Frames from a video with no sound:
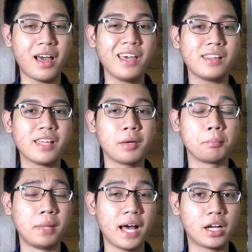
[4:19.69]
I like
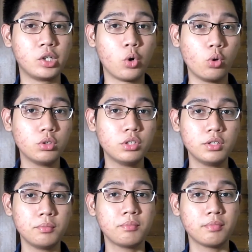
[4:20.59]
black gold
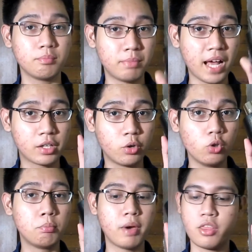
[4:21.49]
black
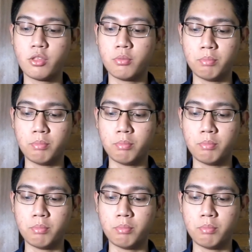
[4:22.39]
gold better